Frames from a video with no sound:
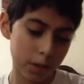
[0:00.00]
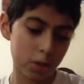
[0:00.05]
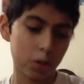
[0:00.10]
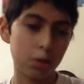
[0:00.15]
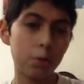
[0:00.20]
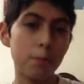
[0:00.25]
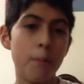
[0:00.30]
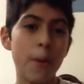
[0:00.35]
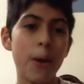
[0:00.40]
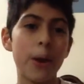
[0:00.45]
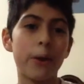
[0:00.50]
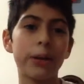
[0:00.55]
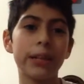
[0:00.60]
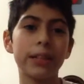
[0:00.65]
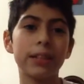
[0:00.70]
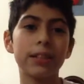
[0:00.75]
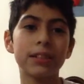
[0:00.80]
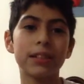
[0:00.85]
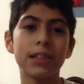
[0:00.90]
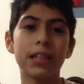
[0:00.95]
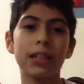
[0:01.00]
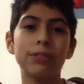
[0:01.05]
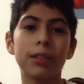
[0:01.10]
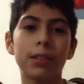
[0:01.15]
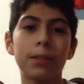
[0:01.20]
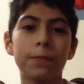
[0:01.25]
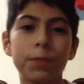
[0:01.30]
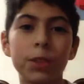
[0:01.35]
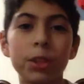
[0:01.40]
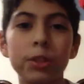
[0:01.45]
2, Barry does tell
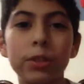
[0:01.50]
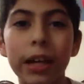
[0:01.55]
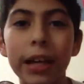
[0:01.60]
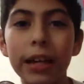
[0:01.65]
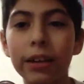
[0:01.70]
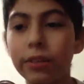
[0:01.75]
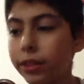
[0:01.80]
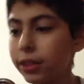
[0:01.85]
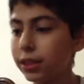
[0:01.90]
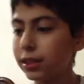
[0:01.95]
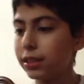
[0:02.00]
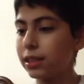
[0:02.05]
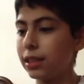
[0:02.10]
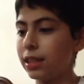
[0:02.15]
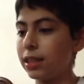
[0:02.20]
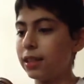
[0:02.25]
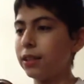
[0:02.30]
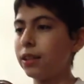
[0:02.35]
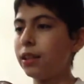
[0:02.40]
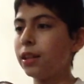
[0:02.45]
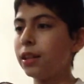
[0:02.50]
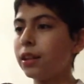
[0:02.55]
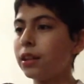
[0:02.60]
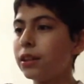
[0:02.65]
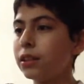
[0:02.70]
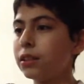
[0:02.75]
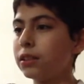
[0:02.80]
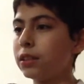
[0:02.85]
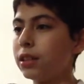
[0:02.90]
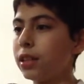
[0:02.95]
Earth 2 Iris that
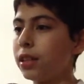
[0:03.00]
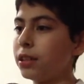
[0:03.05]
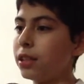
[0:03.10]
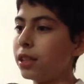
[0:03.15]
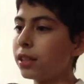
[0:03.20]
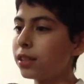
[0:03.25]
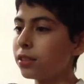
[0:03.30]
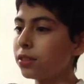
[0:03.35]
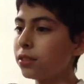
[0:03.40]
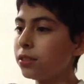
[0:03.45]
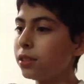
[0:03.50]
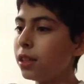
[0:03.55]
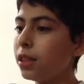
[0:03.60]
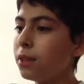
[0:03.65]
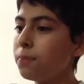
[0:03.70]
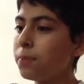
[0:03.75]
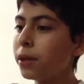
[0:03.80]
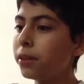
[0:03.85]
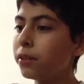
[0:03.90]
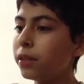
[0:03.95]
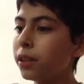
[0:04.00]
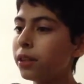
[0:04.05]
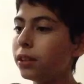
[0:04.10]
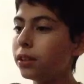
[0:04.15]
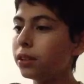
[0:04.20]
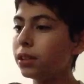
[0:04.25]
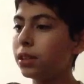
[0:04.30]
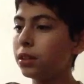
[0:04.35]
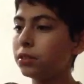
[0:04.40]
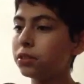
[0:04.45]
yesterday's
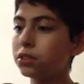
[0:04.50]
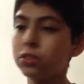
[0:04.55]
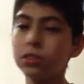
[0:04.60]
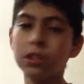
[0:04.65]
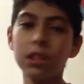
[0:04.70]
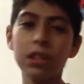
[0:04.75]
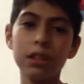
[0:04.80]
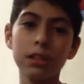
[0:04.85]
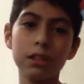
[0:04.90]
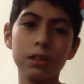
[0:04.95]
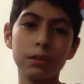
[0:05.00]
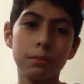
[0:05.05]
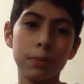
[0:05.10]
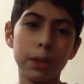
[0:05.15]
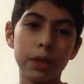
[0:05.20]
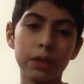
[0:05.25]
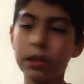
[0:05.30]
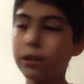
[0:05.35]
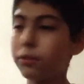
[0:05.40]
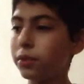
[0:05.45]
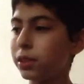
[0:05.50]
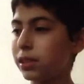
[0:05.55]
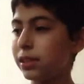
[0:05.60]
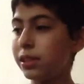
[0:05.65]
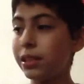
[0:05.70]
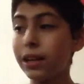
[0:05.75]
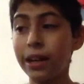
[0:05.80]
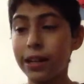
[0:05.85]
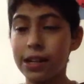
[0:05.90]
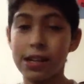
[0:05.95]
Barry was
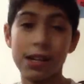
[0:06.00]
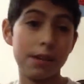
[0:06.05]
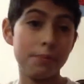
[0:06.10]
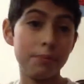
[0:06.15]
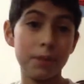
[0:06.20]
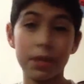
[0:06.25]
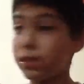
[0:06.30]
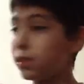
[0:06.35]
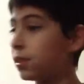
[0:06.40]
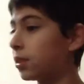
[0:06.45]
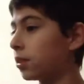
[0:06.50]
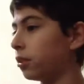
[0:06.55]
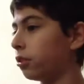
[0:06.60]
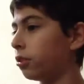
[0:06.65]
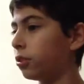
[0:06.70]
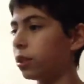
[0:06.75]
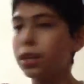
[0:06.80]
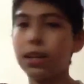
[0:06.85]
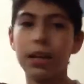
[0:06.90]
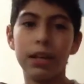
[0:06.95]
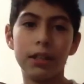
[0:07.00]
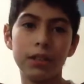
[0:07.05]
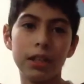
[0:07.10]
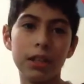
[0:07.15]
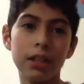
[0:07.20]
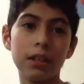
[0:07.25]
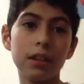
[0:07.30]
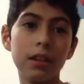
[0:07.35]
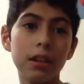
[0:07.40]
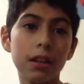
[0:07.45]
not him, and so, yeah,
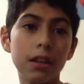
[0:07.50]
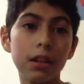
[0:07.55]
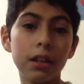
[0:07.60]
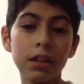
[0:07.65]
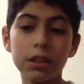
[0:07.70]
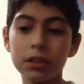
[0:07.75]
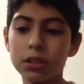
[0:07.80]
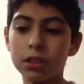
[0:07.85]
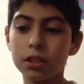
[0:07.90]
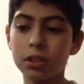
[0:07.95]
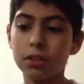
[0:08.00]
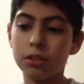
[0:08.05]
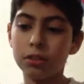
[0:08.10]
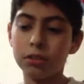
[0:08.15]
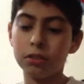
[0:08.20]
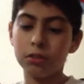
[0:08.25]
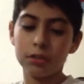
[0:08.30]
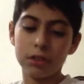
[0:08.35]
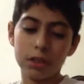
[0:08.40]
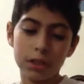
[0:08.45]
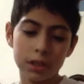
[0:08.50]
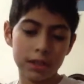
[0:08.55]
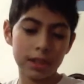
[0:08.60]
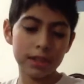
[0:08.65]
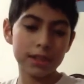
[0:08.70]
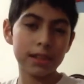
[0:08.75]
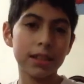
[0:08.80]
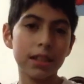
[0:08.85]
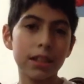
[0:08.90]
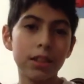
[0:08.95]

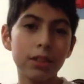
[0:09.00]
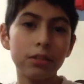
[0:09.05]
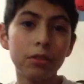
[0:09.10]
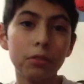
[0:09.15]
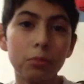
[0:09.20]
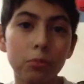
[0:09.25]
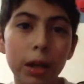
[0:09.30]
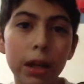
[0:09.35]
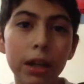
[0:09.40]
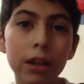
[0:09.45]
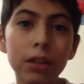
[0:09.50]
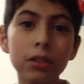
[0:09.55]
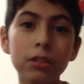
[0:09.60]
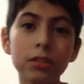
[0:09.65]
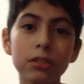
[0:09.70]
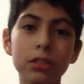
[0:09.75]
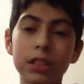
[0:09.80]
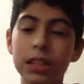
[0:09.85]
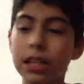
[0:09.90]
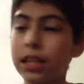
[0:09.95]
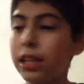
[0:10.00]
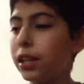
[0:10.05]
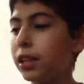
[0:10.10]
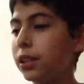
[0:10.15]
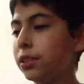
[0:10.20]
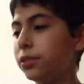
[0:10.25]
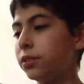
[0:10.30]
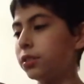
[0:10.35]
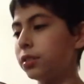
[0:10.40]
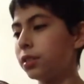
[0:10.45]
Cisco, Wells,
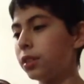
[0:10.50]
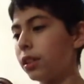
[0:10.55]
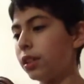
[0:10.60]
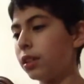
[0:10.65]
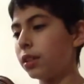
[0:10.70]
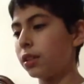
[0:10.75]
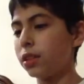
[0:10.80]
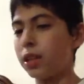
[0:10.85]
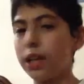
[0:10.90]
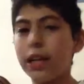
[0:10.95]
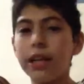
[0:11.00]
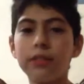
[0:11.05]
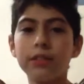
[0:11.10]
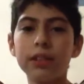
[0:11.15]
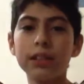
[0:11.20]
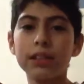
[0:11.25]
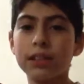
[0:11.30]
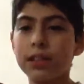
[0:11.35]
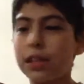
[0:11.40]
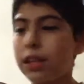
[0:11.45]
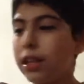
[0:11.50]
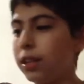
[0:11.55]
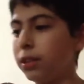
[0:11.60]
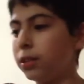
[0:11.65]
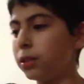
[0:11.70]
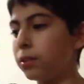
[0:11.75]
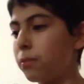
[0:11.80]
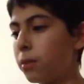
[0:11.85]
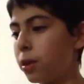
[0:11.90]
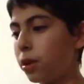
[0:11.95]
and Iris,
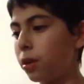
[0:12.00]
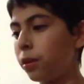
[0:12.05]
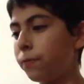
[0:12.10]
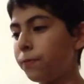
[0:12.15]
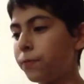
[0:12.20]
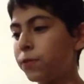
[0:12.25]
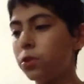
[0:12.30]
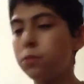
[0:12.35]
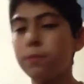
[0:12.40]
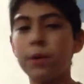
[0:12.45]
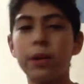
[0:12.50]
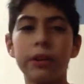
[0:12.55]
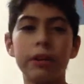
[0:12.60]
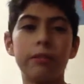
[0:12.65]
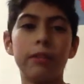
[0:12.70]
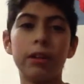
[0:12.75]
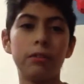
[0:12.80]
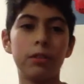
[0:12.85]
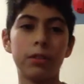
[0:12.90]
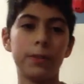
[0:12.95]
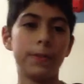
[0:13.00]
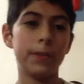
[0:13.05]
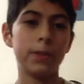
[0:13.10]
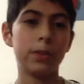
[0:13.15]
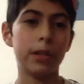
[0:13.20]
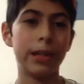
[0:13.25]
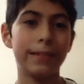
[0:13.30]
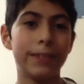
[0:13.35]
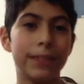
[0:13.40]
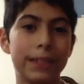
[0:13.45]
and Earth 2 Barry, Earth
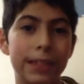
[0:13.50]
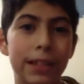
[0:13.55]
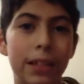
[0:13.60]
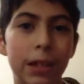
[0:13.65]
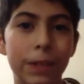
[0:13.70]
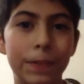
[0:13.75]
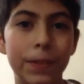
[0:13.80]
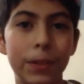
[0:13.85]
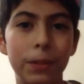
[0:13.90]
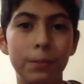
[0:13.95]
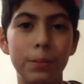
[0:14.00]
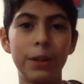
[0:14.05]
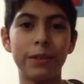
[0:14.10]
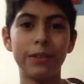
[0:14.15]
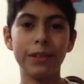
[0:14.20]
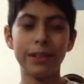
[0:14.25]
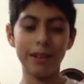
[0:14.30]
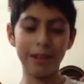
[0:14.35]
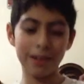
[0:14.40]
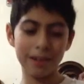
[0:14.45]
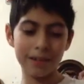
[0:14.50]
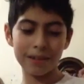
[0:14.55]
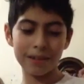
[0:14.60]
2 Iris and Earth 2 Barry,